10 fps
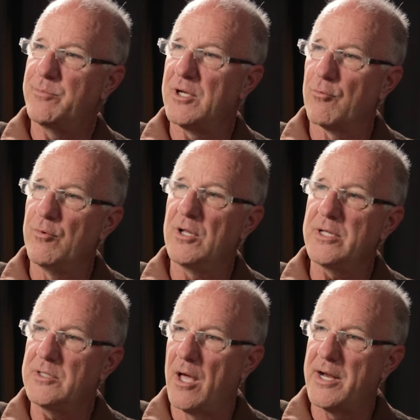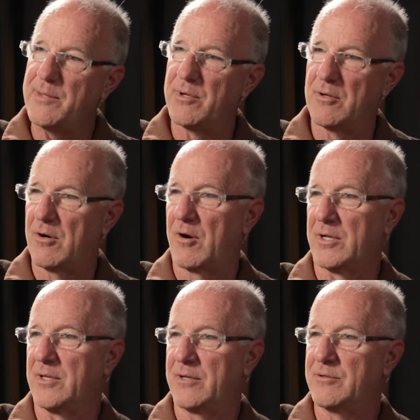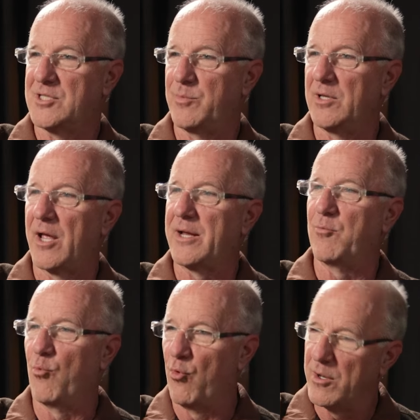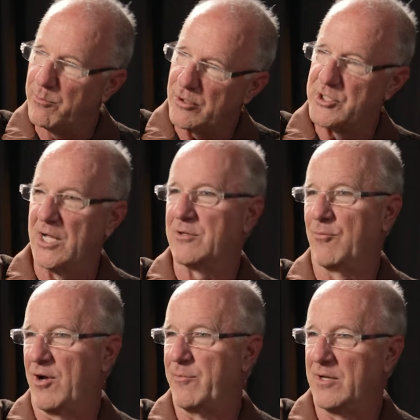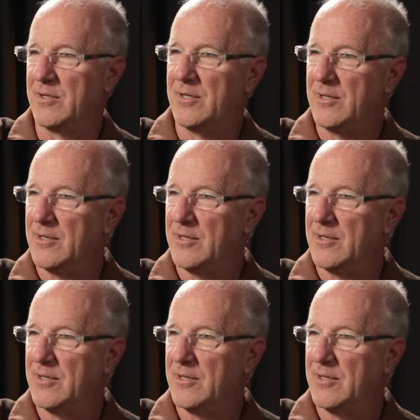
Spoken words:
to be a really tiny minority. That used to be like 1% of mm-hmm. women.